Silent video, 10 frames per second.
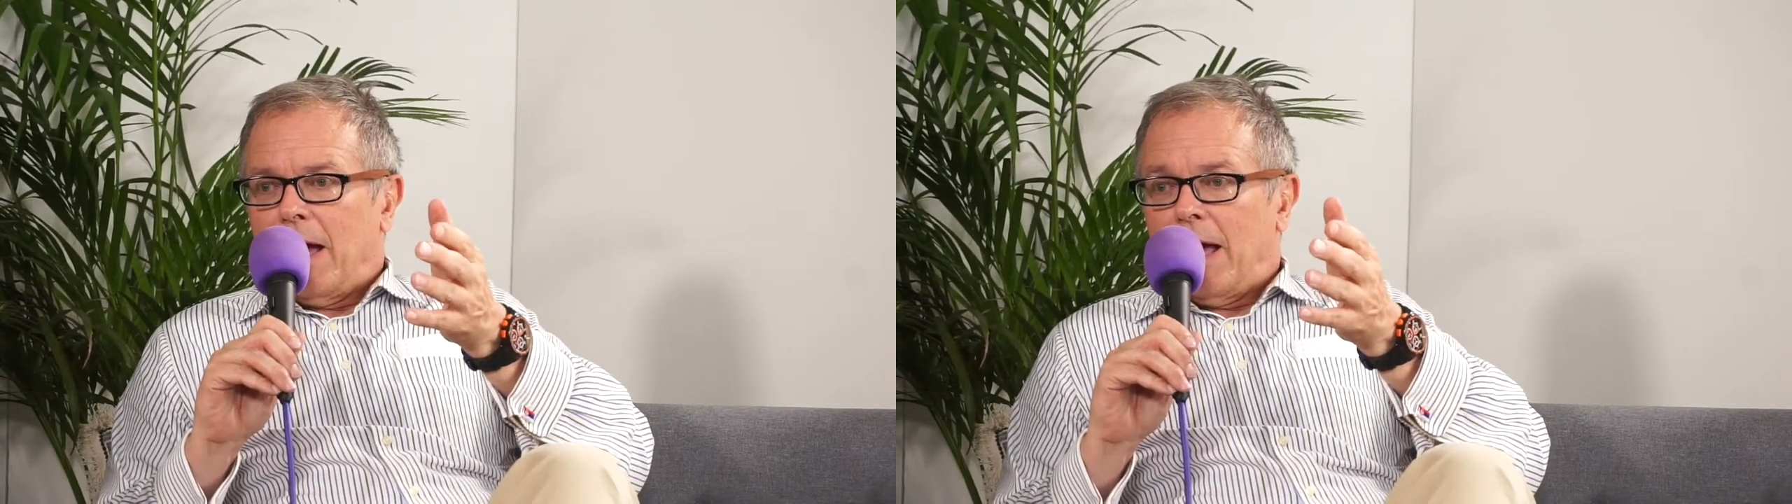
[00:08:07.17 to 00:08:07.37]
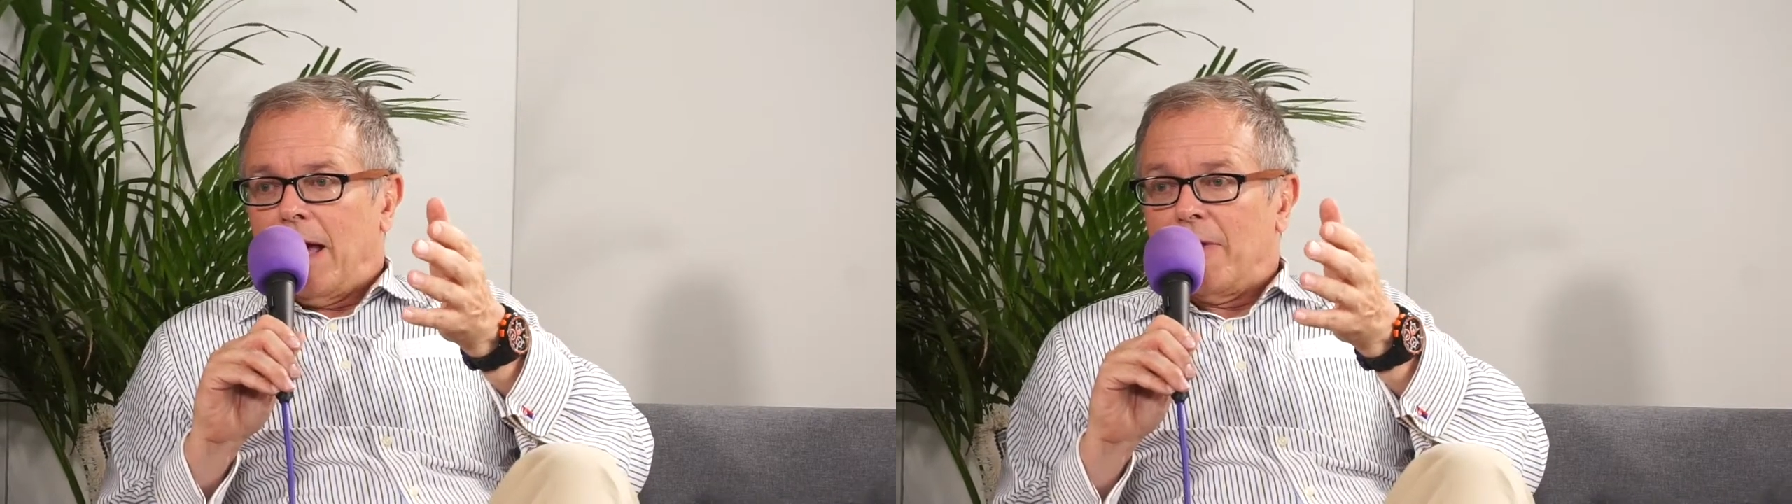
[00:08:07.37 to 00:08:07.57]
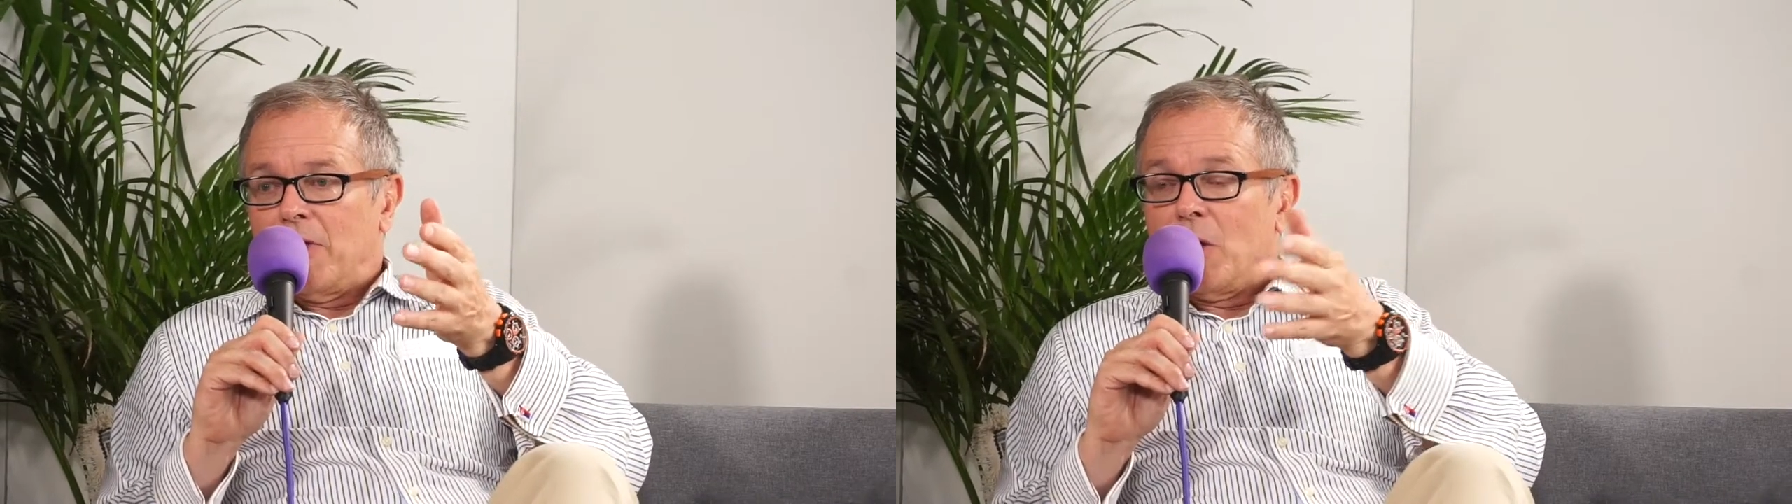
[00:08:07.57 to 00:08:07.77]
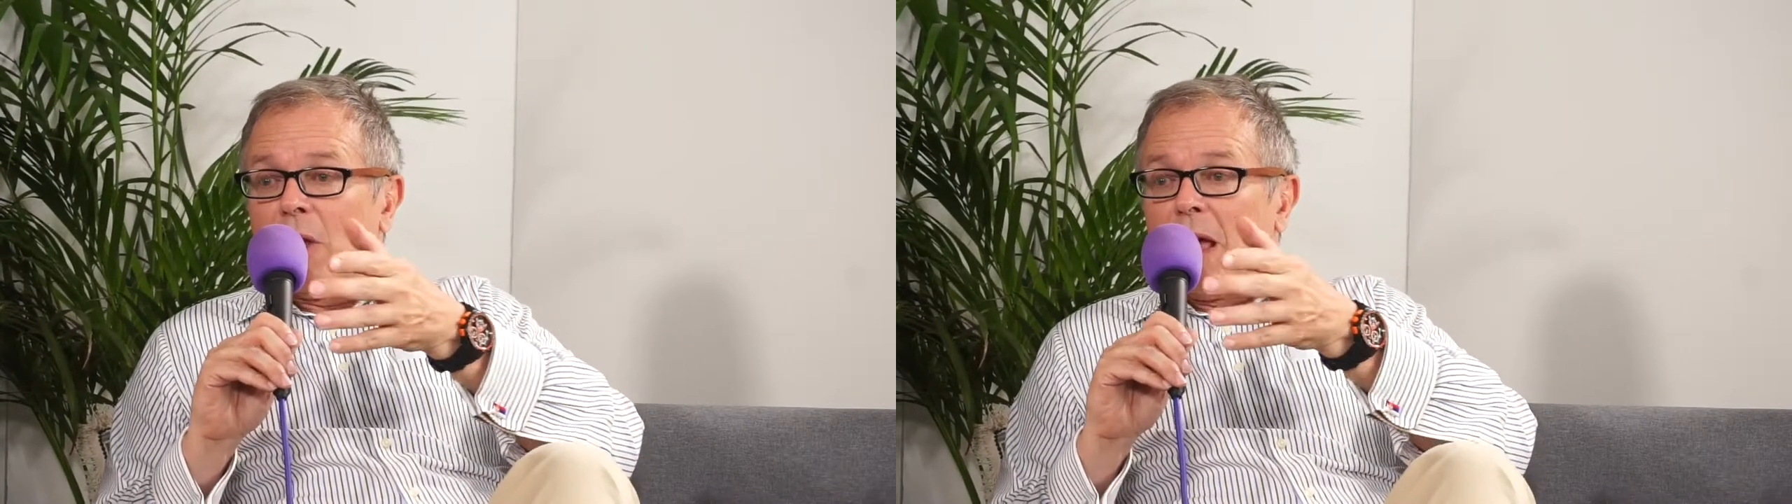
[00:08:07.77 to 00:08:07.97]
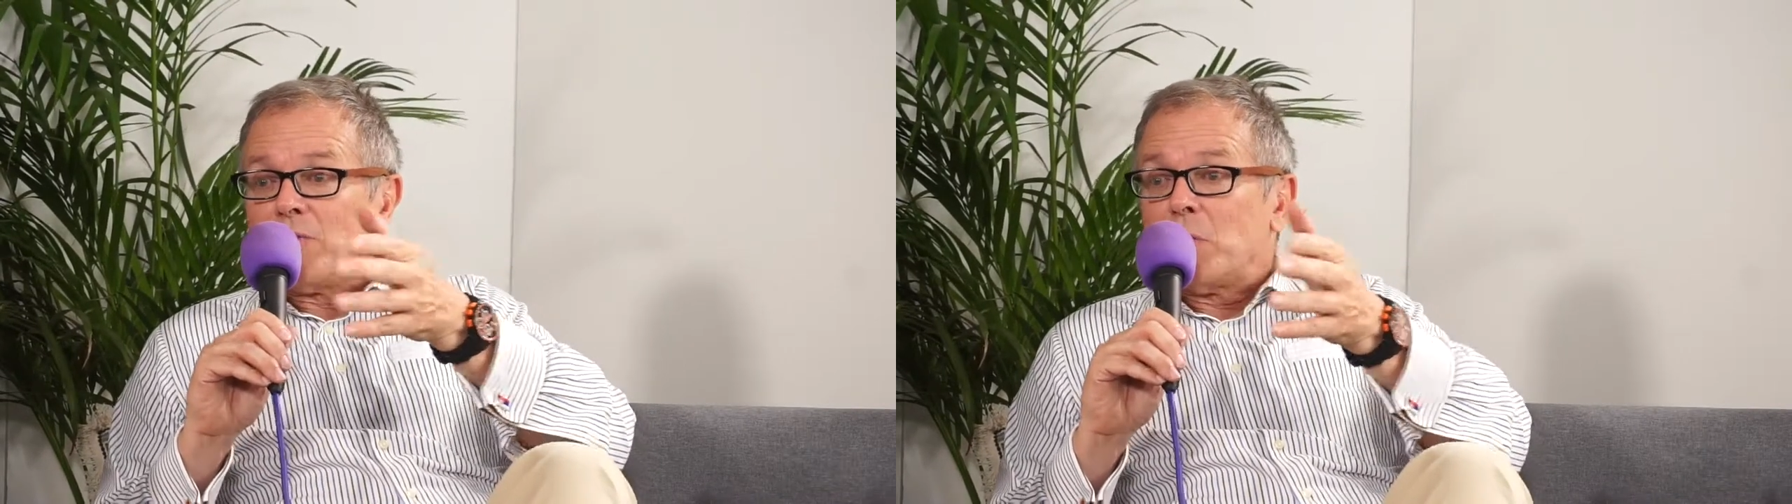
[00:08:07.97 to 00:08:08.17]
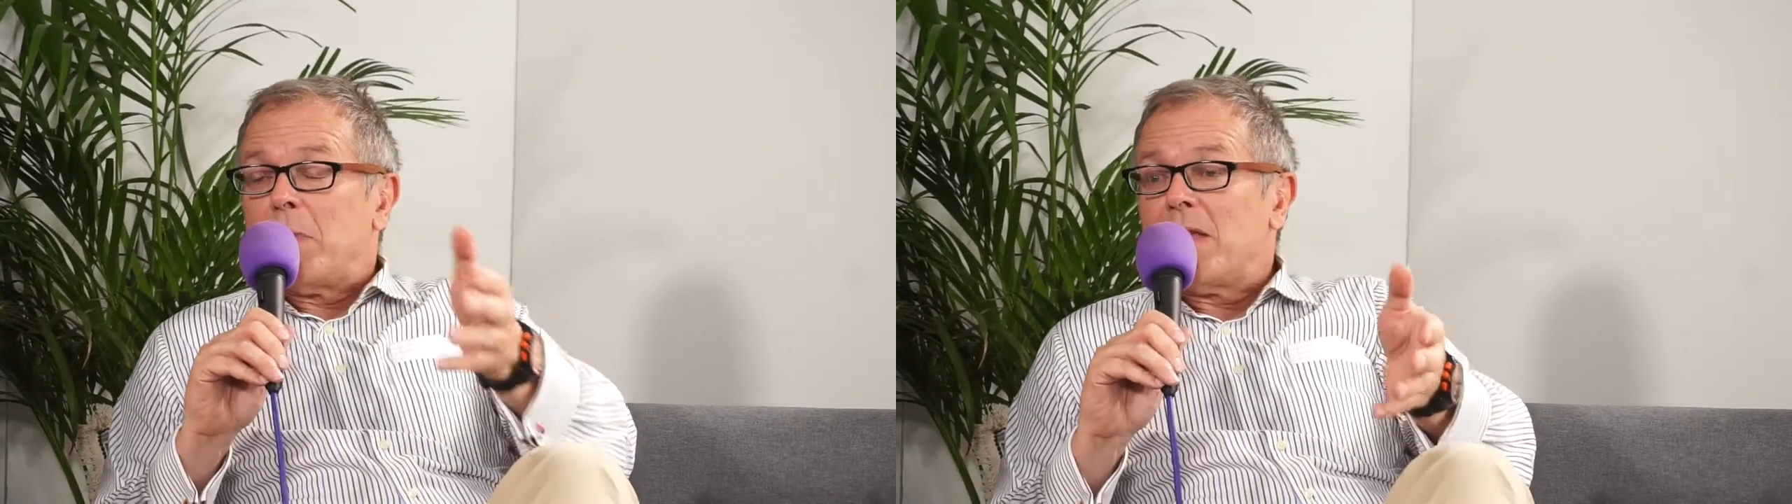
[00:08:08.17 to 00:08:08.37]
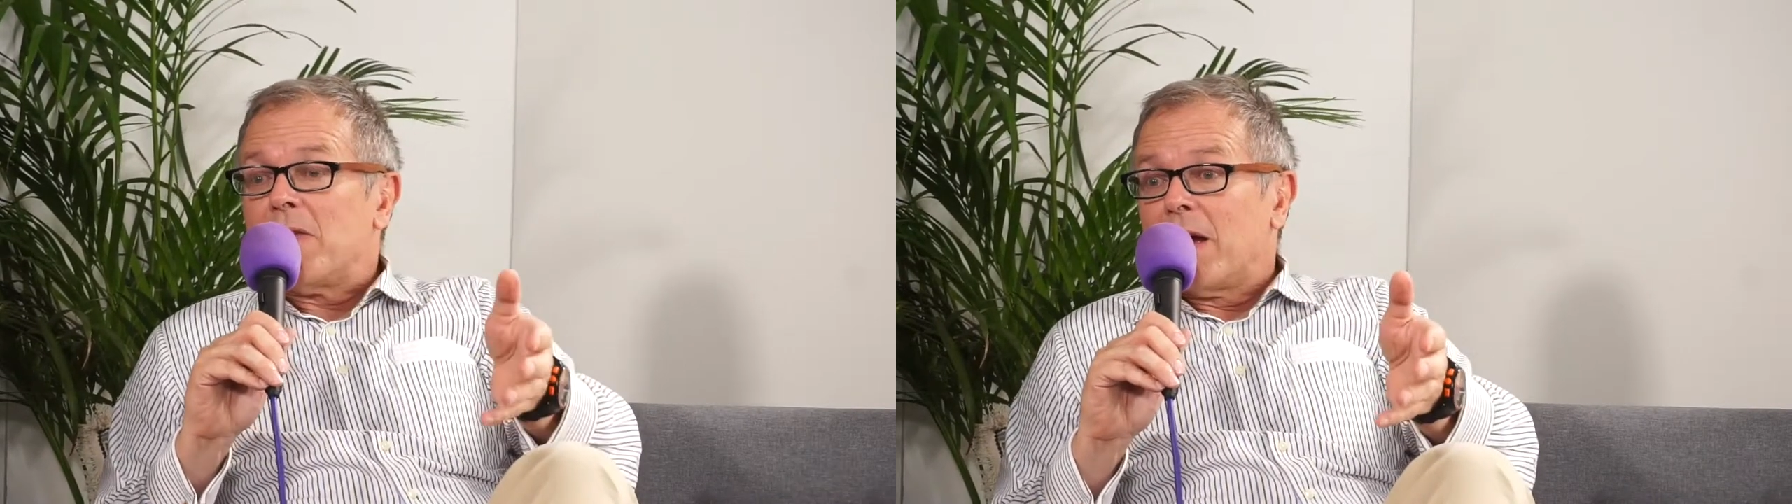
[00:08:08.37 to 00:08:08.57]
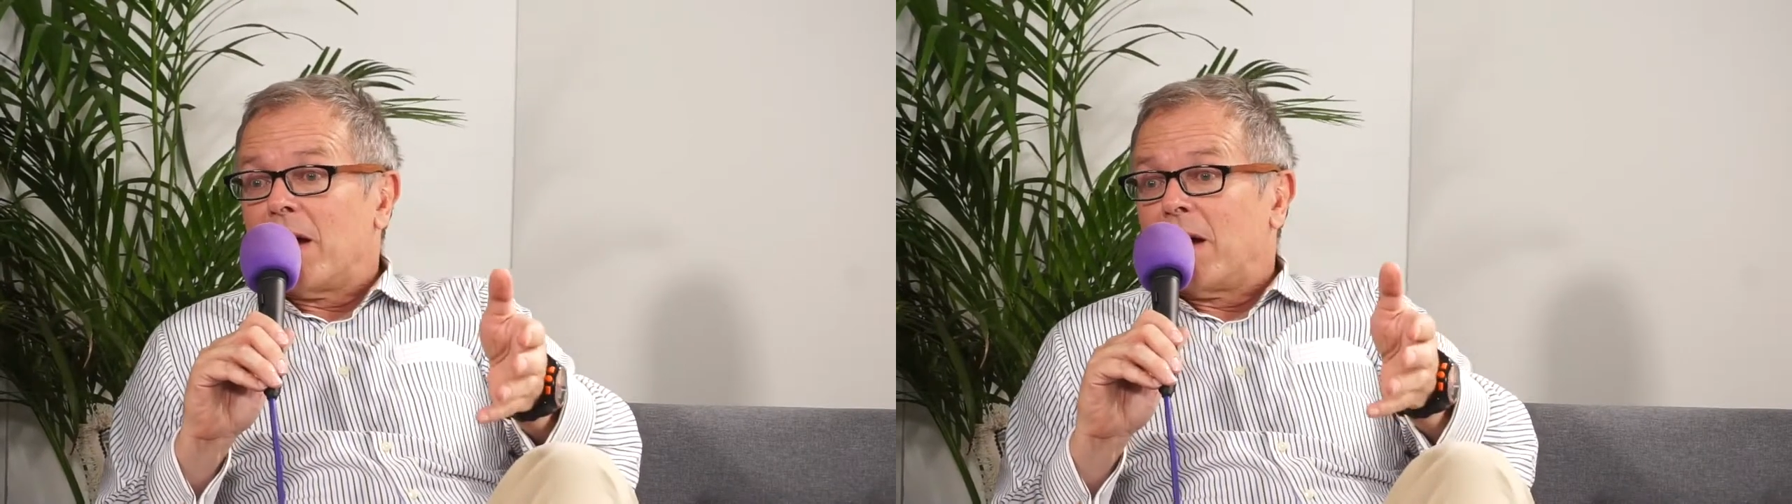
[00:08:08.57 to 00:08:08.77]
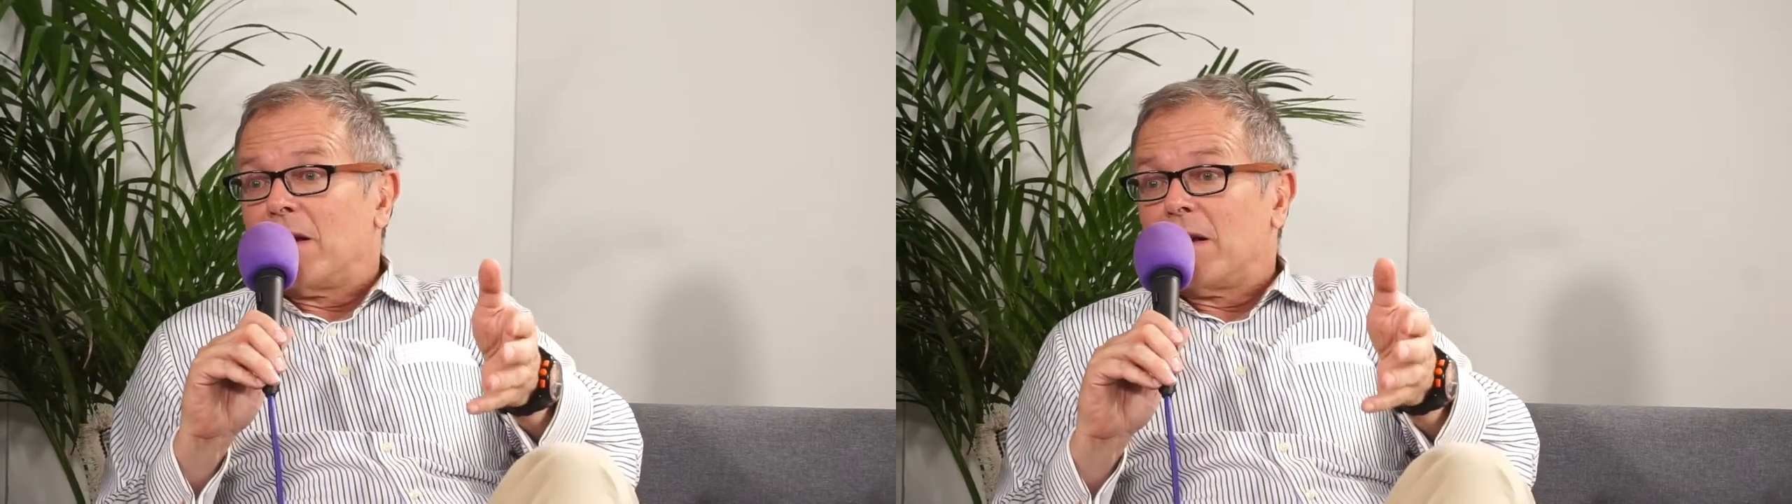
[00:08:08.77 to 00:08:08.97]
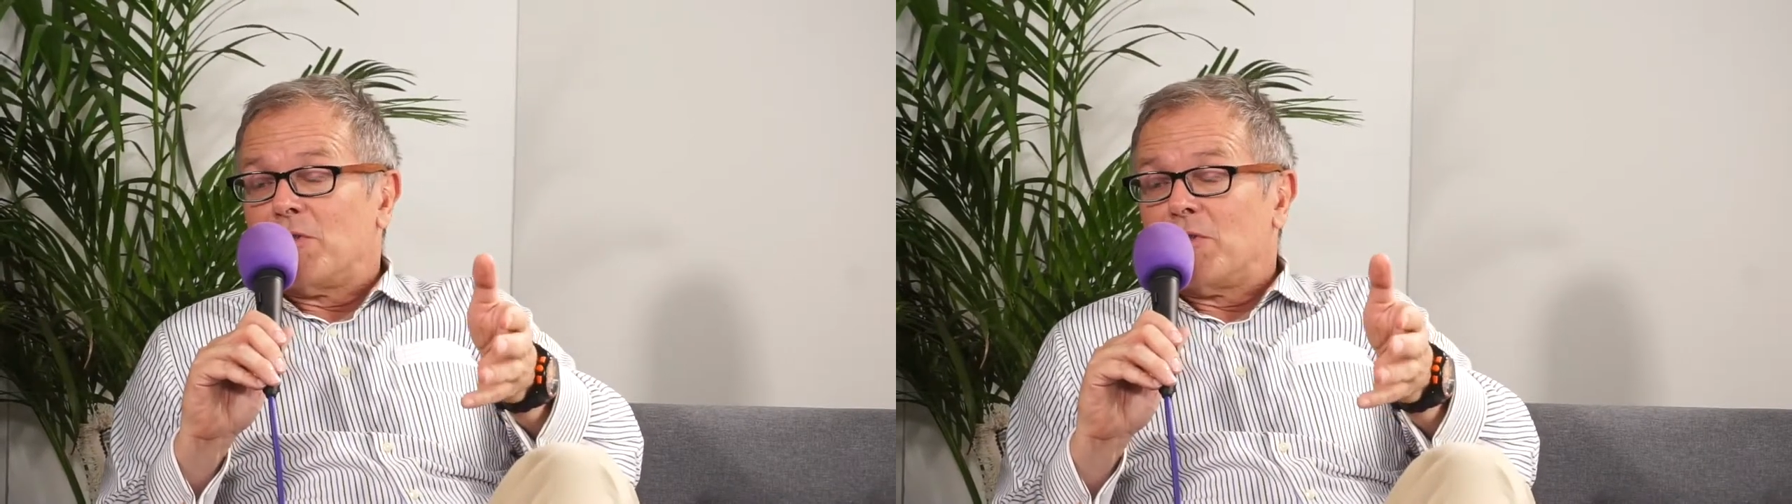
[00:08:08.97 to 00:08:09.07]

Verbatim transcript: and they don't have to be there